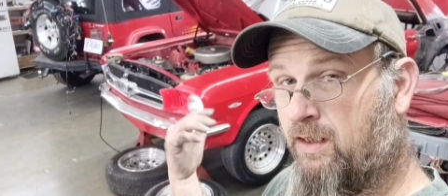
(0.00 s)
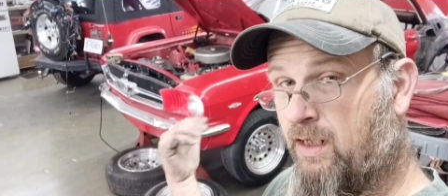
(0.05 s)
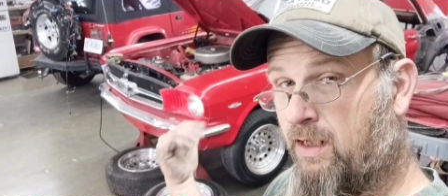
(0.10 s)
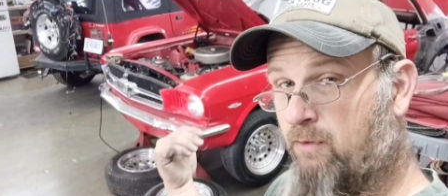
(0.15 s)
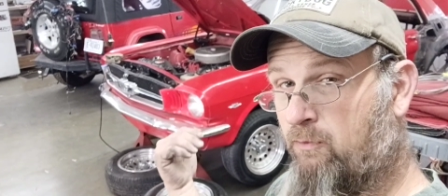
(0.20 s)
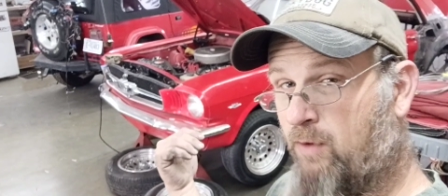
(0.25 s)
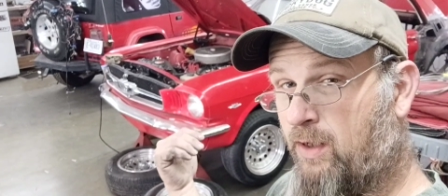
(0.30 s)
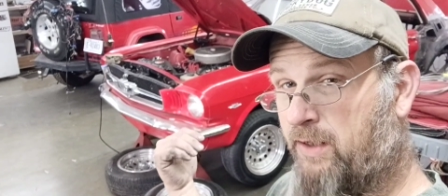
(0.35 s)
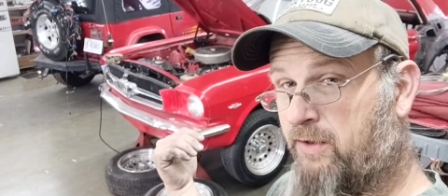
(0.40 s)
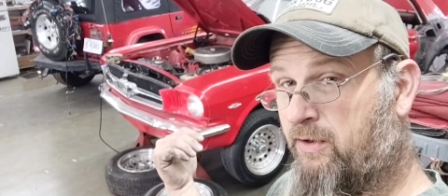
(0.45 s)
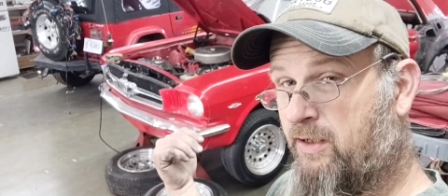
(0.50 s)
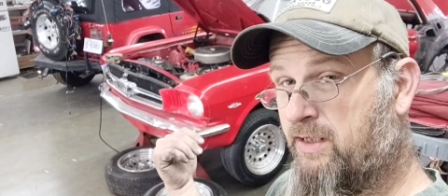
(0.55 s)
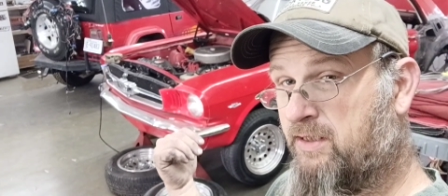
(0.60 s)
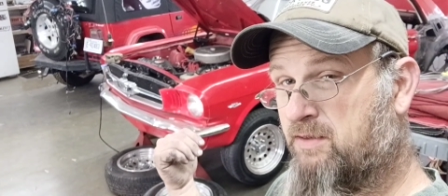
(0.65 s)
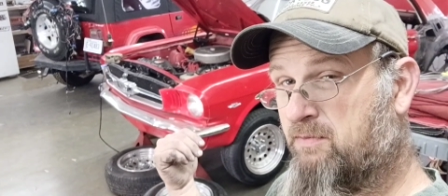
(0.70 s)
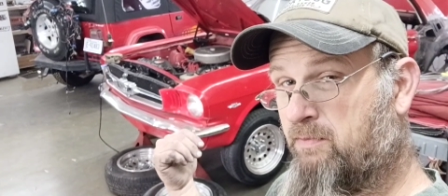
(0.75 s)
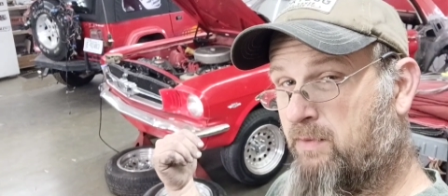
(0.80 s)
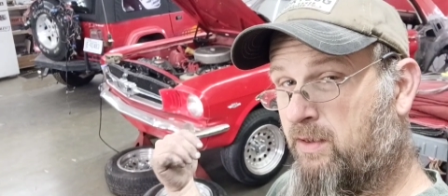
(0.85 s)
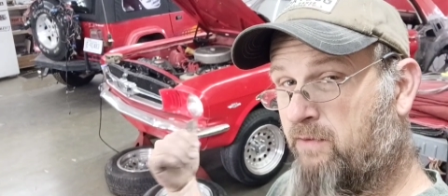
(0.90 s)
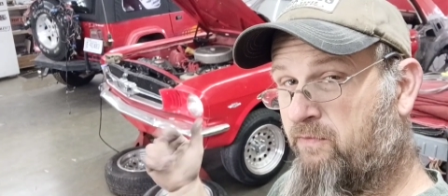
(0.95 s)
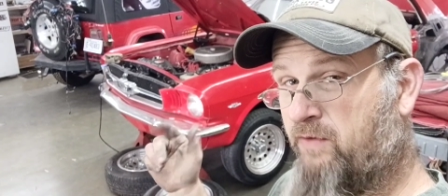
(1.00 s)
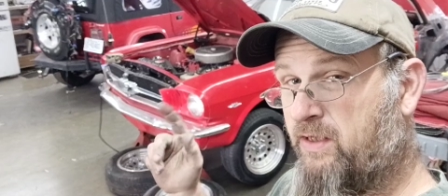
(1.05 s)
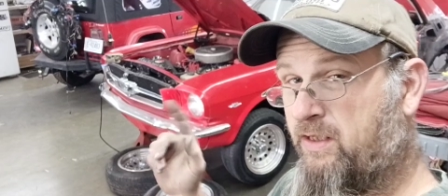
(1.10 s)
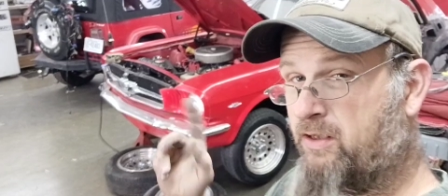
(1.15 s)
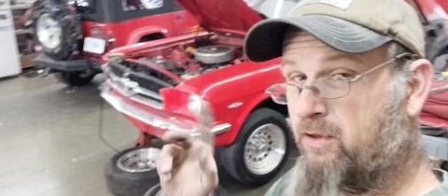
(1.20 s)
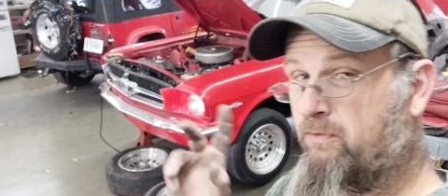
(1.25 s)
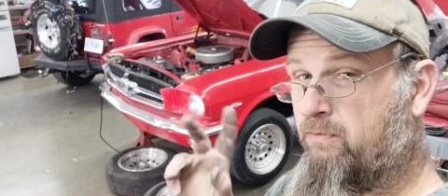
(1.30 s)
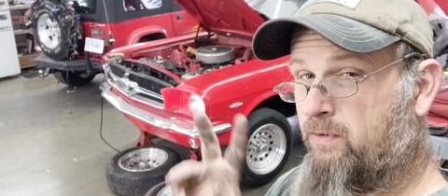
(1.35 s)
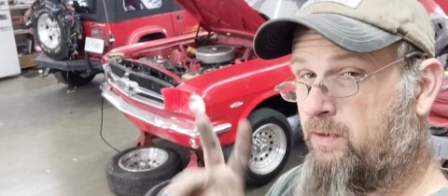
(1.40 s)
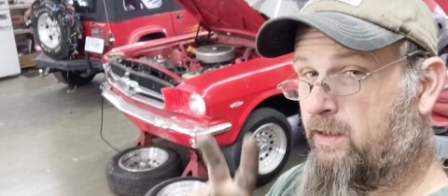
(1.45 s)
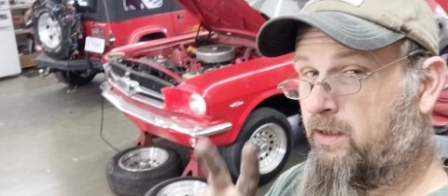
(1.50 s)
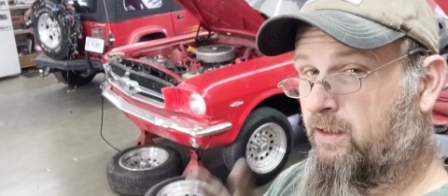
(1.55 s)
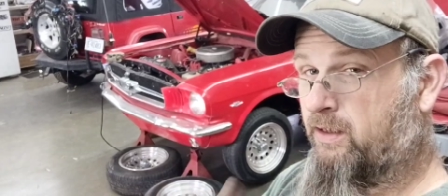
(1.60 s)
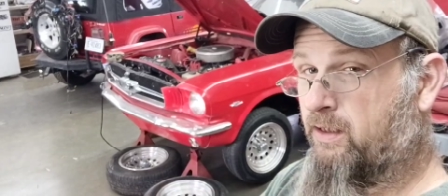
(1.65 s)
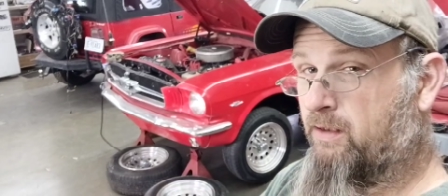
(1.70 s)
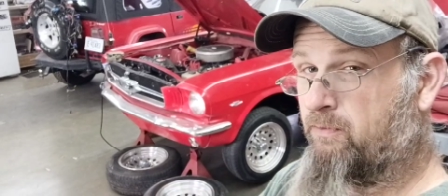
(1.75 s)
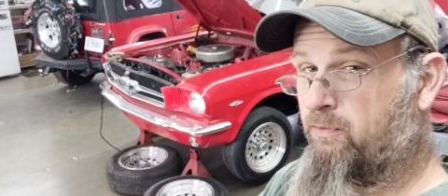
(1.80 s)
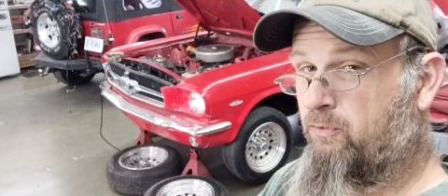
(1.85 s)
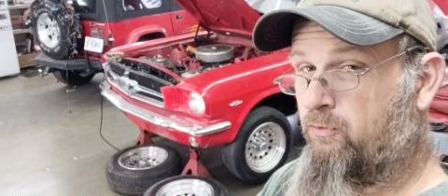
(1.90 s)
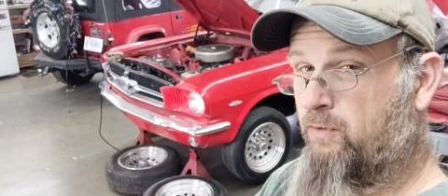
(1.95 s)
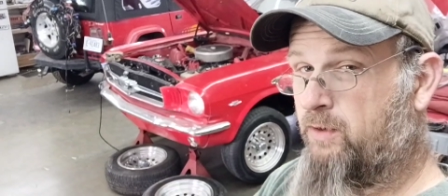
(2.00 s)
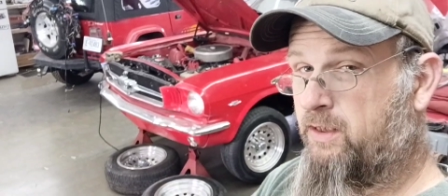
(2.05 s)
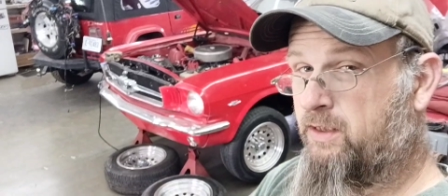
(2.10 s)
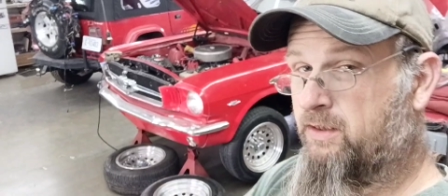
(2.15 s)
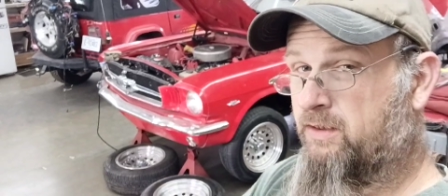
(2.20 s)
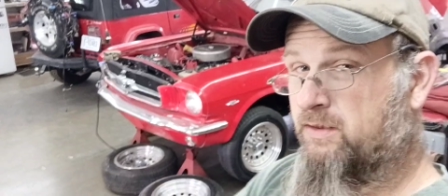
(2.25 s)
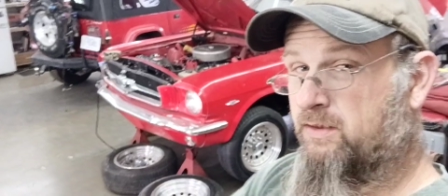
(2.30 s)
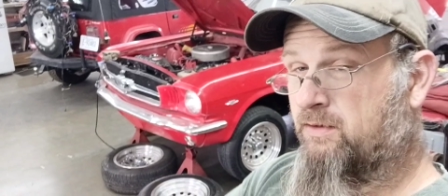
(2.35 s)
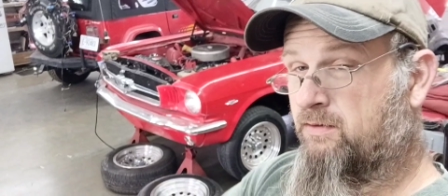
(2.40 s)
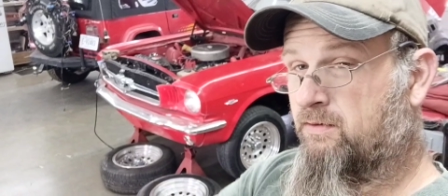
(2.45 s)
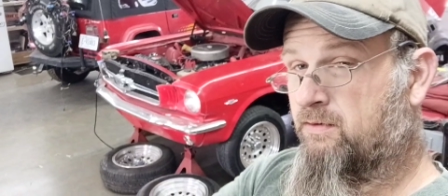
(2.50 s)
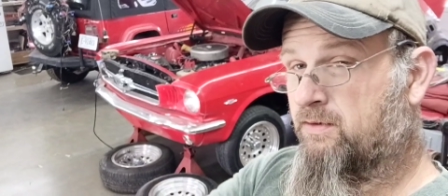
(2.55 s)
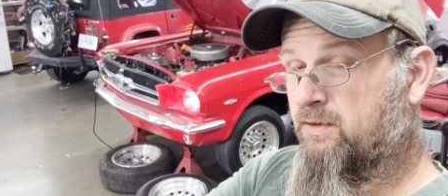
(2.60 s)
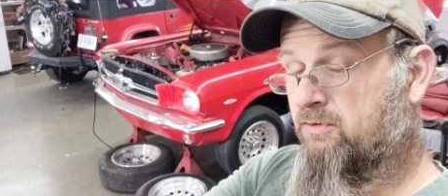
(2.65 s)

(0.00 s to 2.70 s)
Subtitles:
and why there hasn't been a video in a couple weeks.